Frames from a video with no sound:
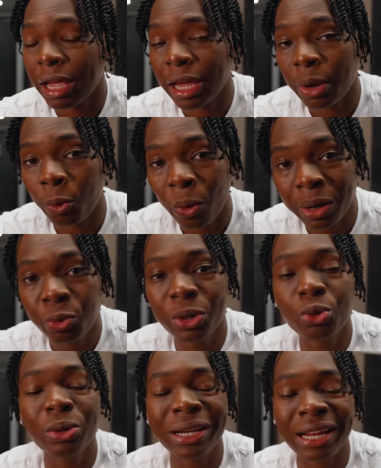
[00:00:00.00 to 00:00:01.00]
when we
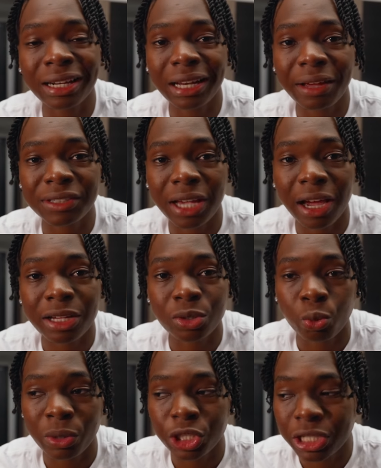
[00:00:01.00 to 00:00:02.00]
do a day in the lives, guys,
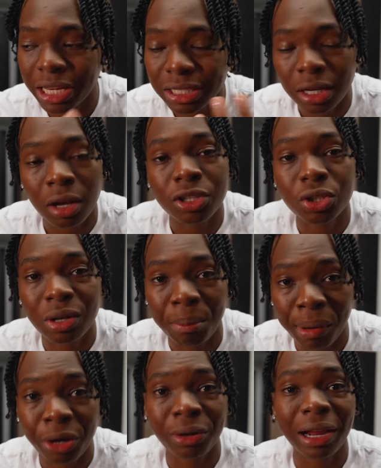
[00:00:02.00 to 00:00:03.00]
we test also the
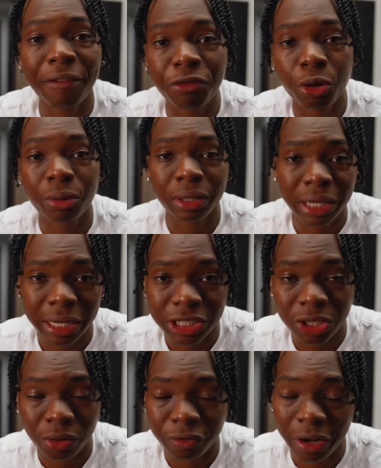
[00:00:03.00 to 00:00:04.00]
battery life throughout the day.
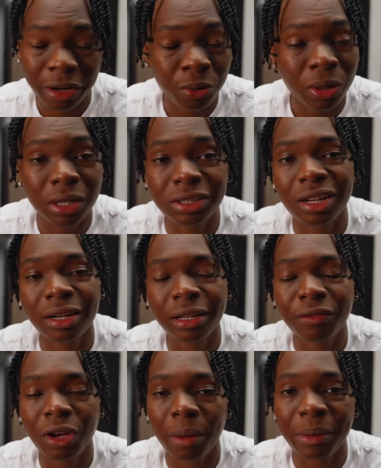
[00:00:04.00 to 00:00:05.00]
So for anyone that's gonna leave
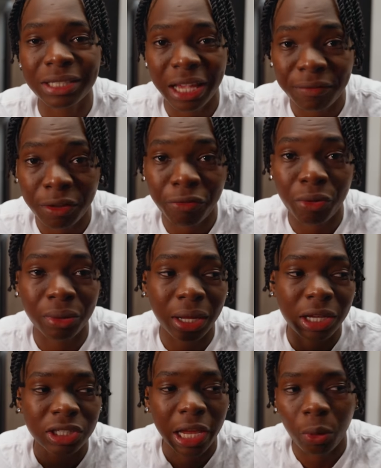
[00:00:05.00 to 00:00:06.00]
comments, if the phone
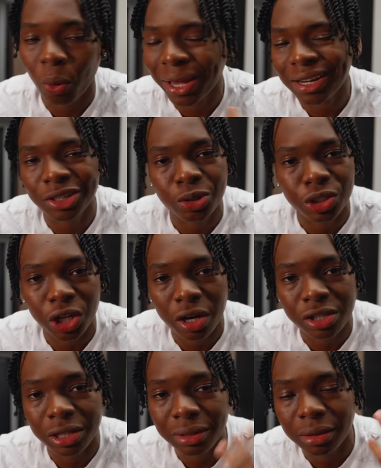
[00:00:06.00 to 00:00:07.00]
dies, like why didn't you charge
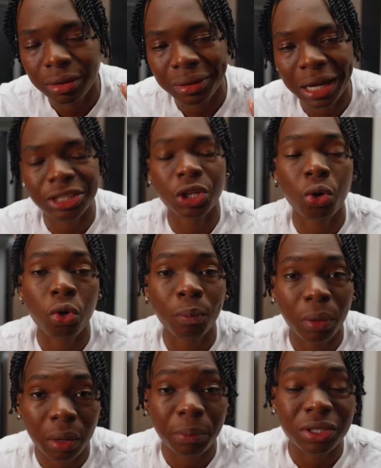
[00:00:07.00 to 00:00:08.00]
it? That's the whole
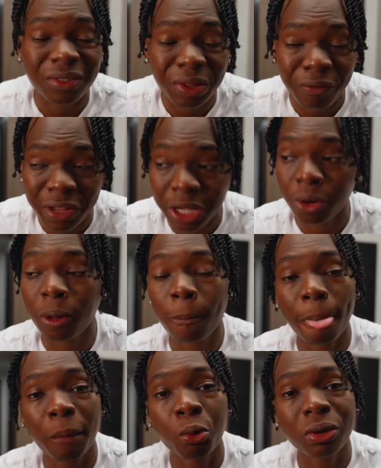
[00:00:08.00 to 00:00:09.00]
purpose of the video.
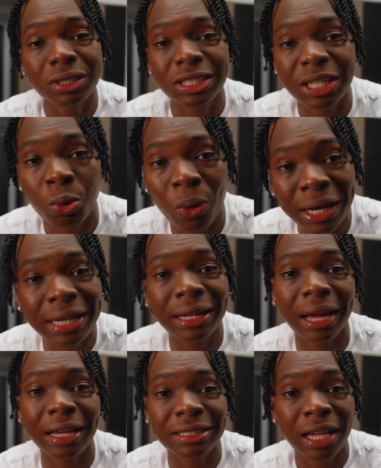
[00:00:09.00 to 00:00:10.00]
We want to see when it
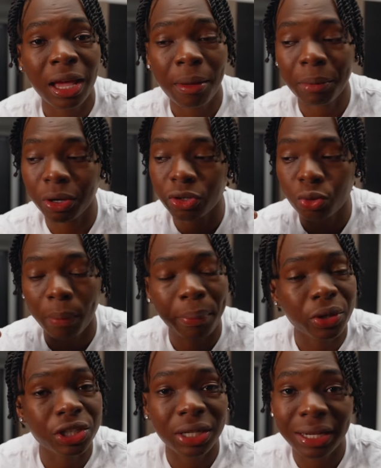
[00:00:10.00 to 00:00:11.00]
dies because we're
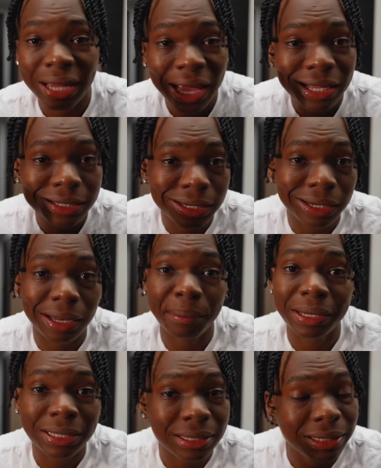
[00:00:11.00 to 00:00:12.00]
pushing it to the
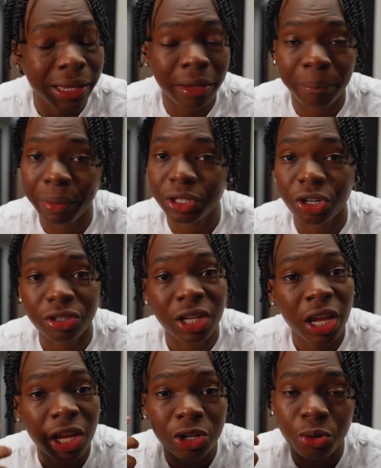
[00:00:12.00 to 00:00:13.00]
limits, taking pictures,
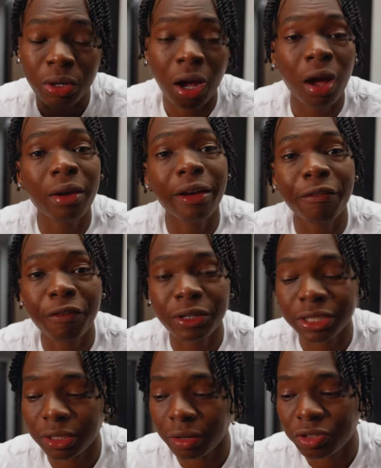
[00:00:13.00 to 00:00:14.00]
doing all that fun
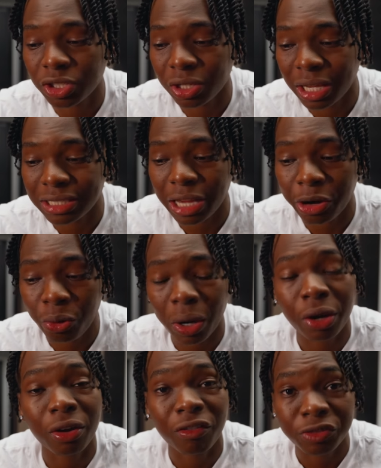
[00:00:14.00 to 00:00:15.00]
stuff. So yes, I know I
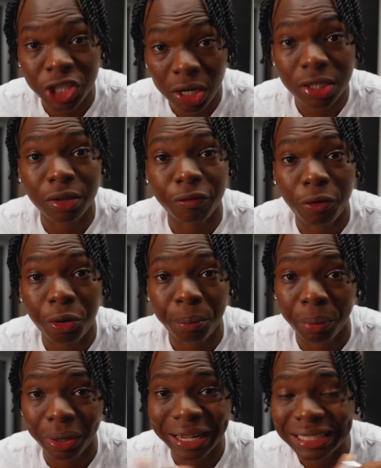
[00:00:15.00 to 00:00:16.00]
could have charged the phone,
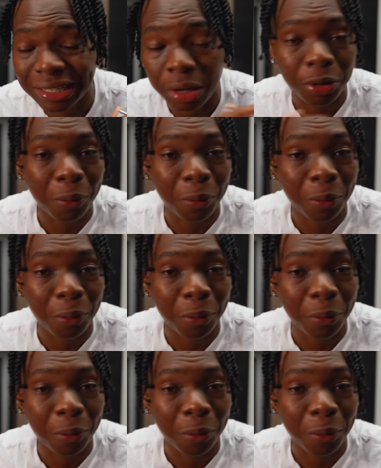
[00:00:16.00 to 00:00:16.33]
but that's not the